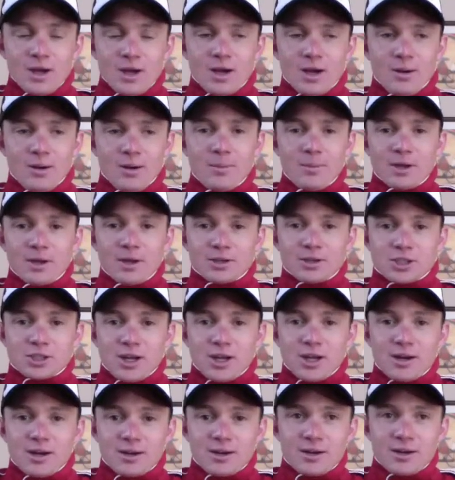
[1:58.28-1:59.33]
Uh, I met
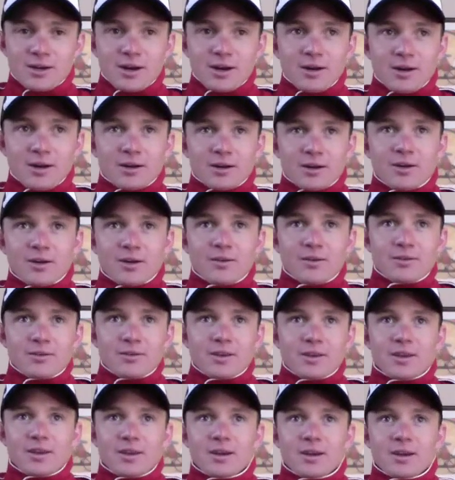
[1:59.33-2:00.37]
Shannon and Eric
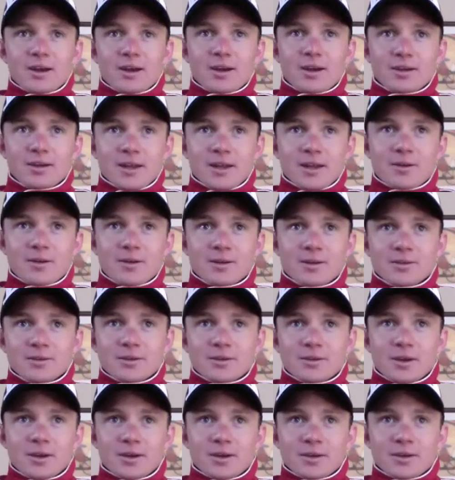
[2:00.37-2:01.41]
Duffy uh, down
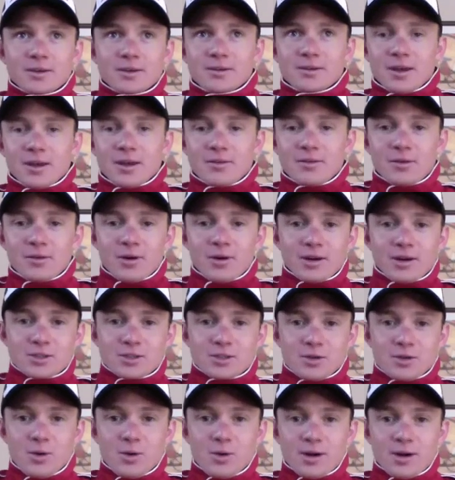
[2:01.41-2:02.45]
at, uh, in Denver
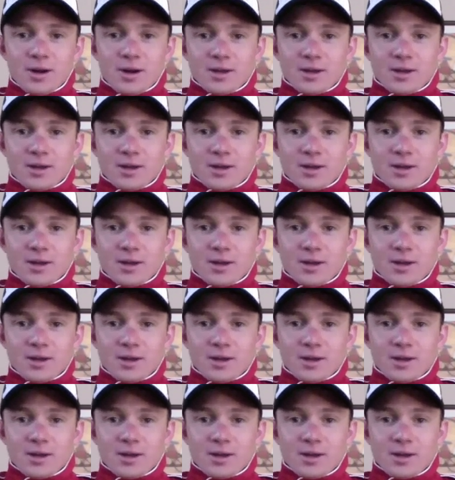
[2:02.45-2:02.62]
actually one